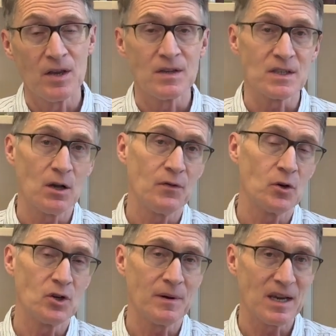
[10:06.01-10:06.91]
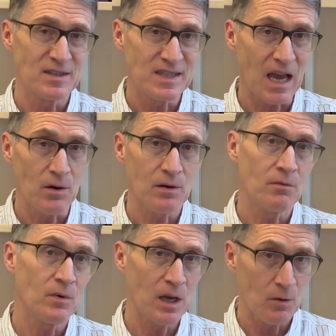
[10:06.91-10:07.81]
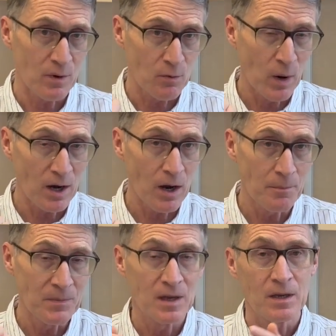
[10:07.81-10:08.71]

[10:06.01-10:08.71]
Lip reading: So if you're doing a set with one arm,